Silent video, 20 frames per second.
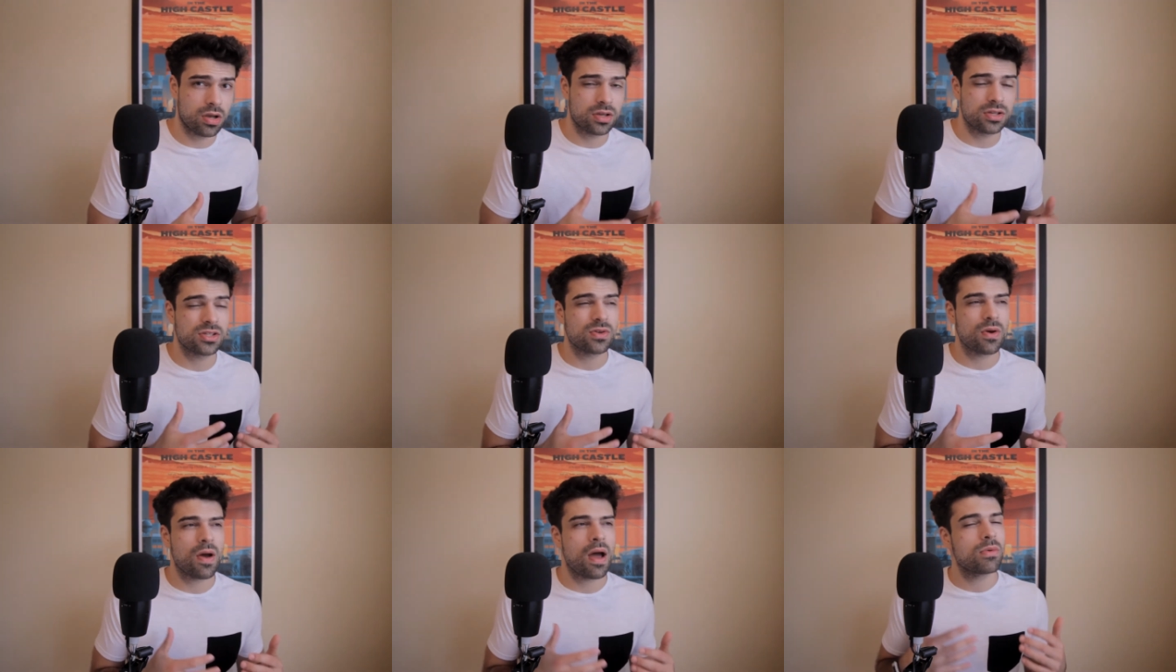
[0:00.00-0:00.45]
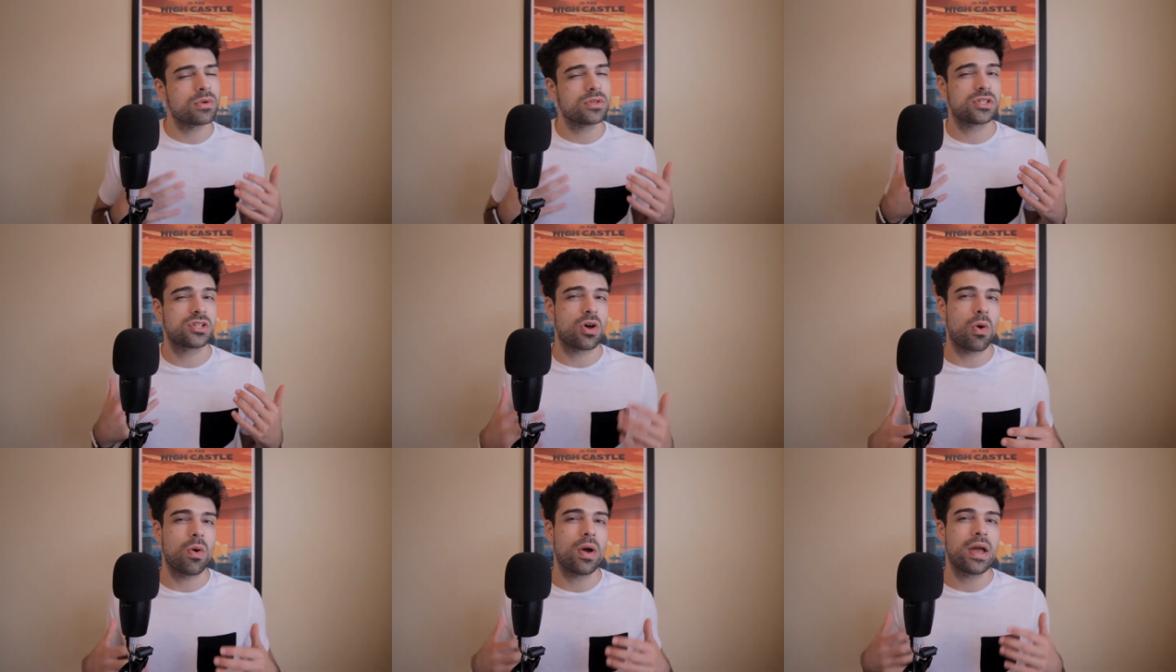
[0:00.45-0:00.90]
so I was
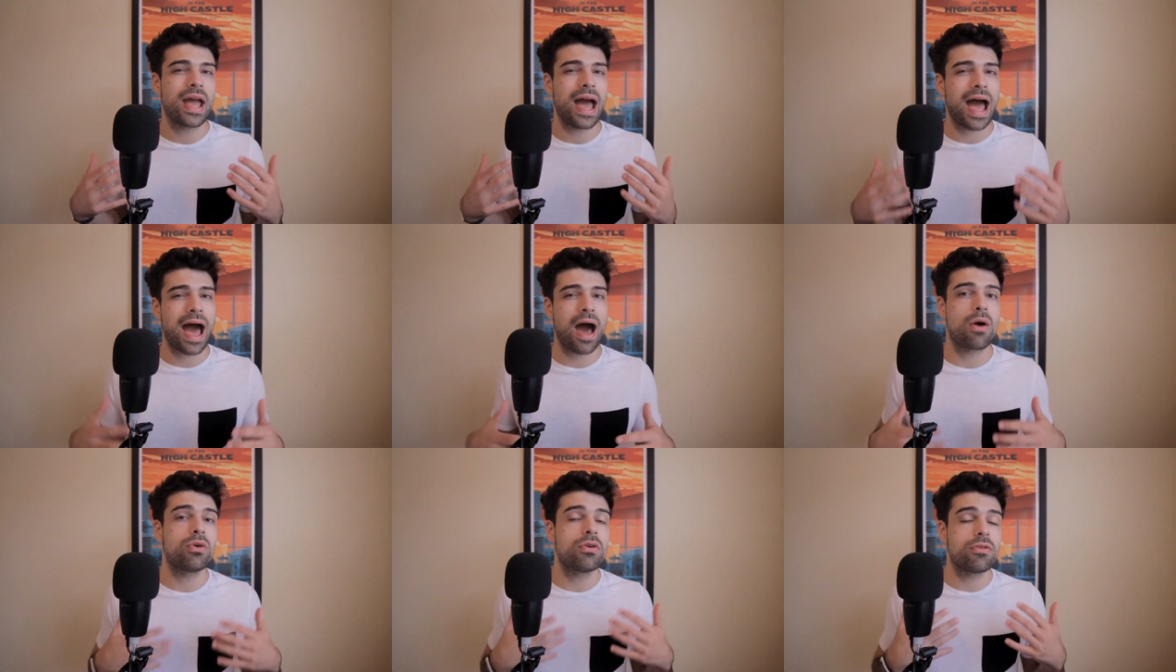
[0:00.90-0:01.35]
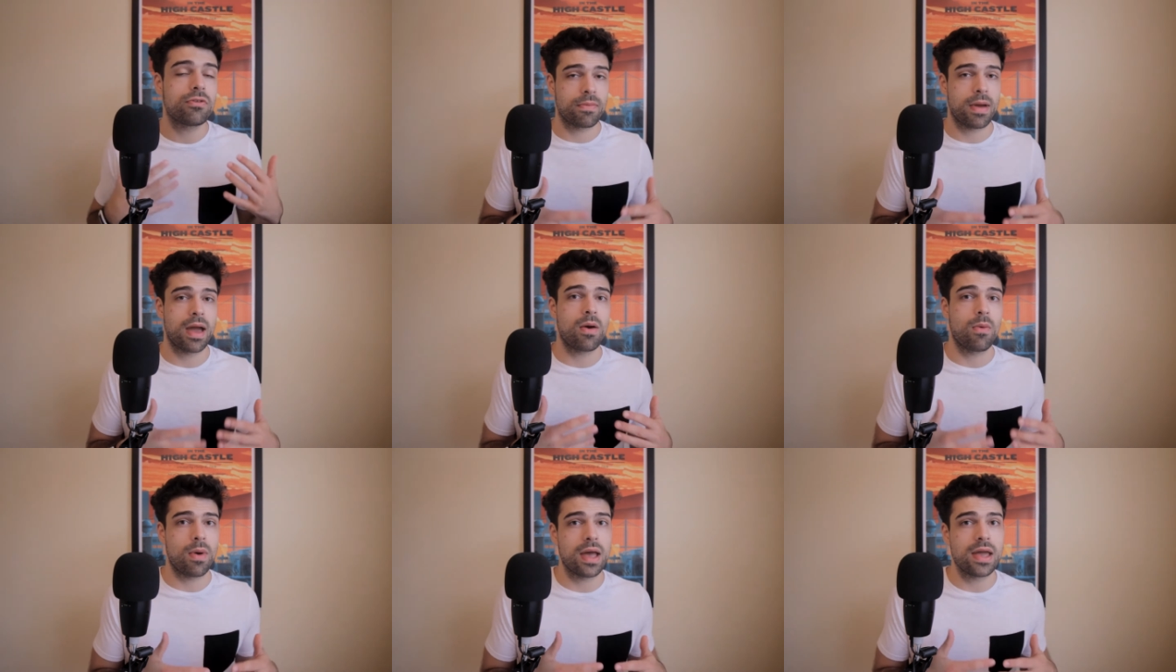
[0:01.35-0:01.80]
going out of
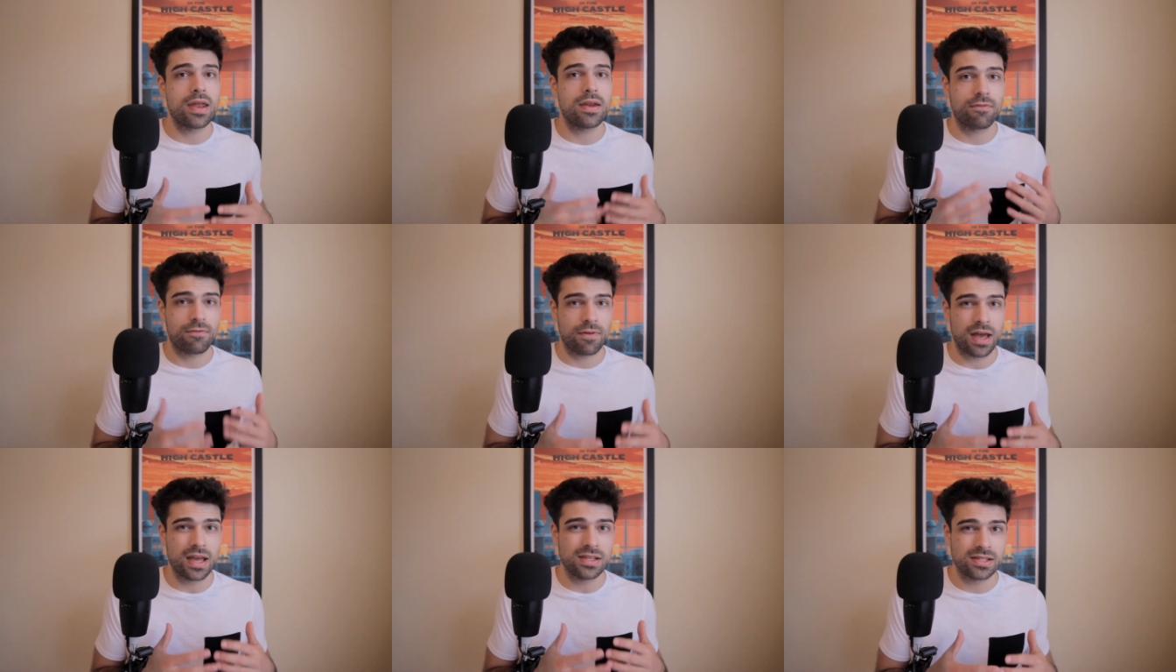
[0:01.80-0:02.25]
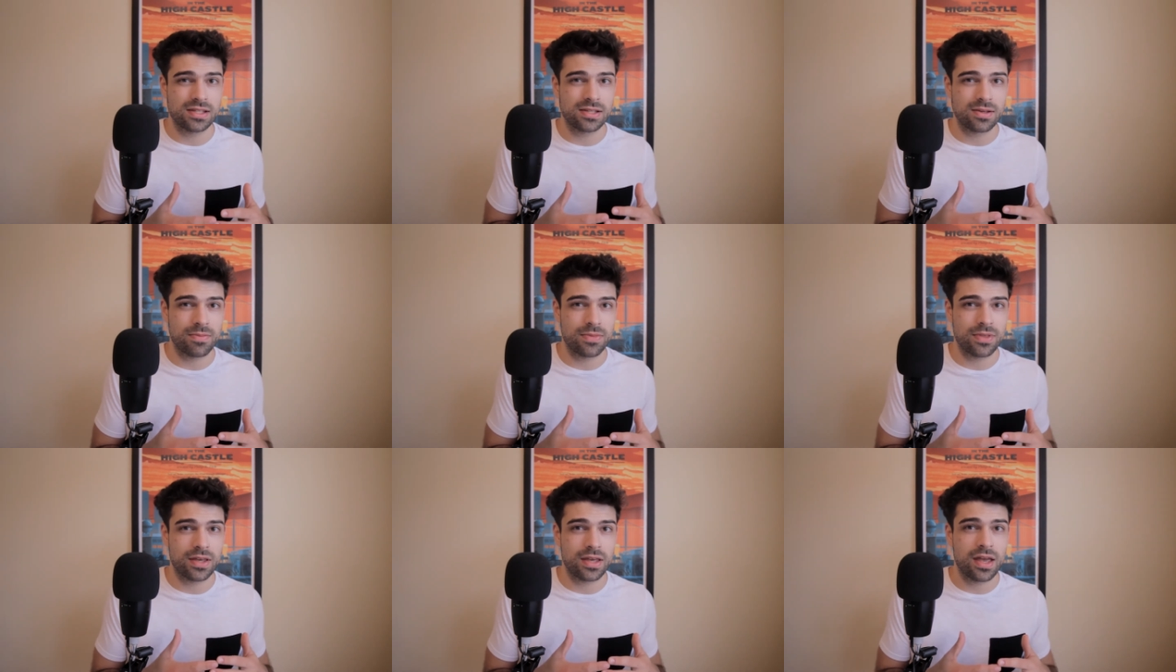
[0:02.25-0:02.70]
my way to find
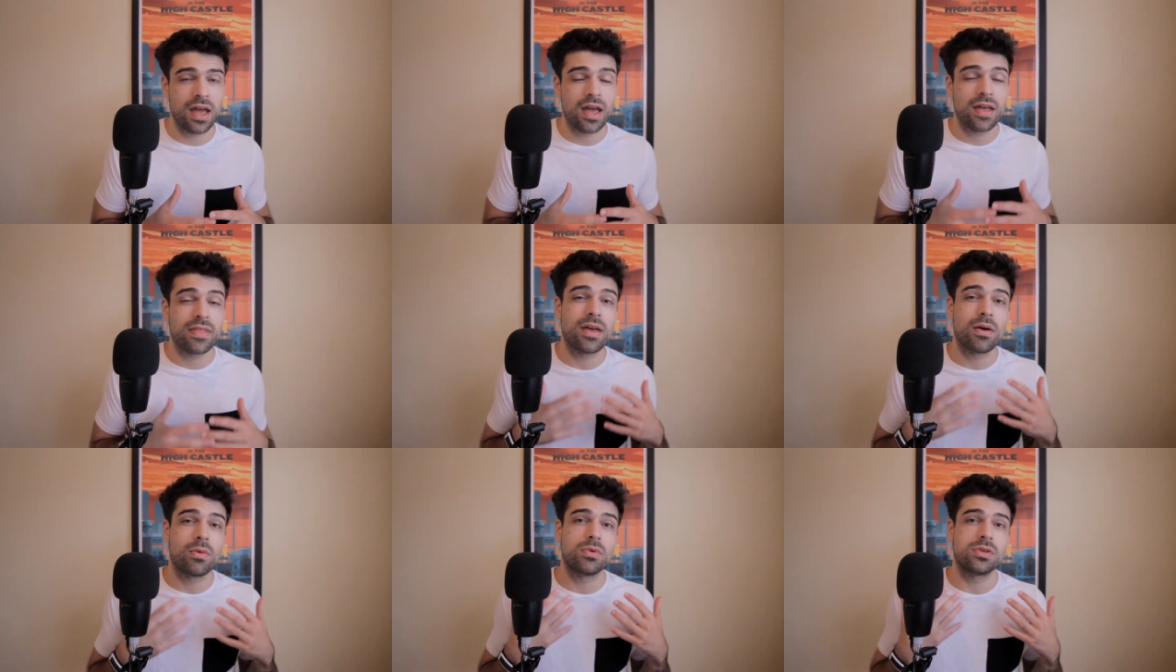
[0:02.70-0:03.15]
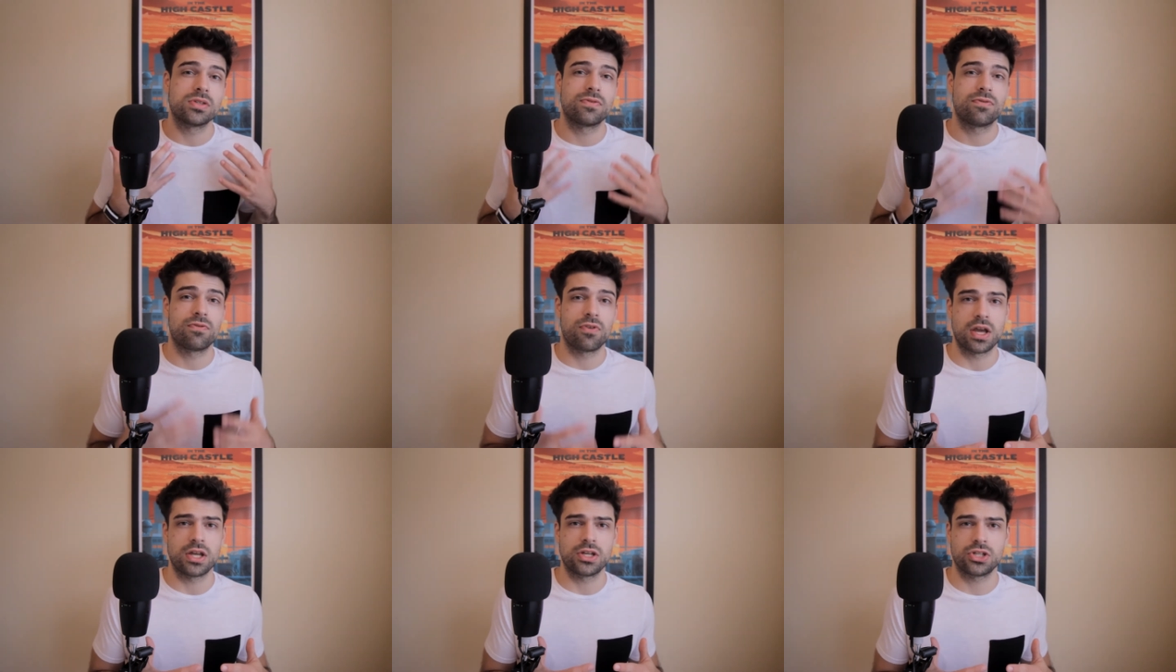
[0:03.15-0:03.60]
something that was
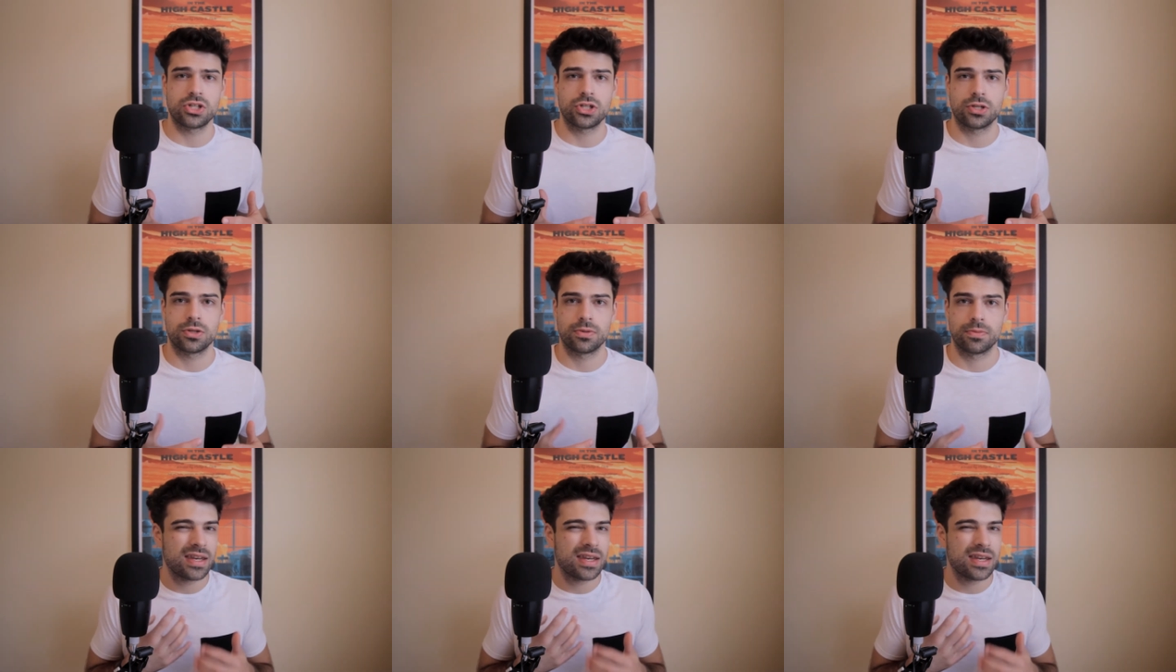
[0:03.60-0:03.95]
fresh.